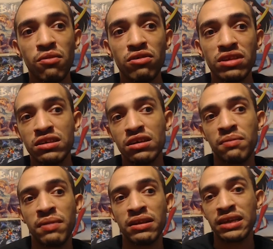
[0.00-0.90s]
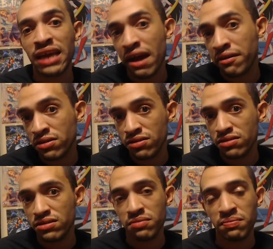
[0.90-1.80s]
more detail about the
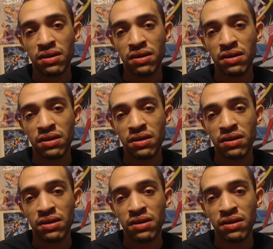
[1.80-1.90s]
characters,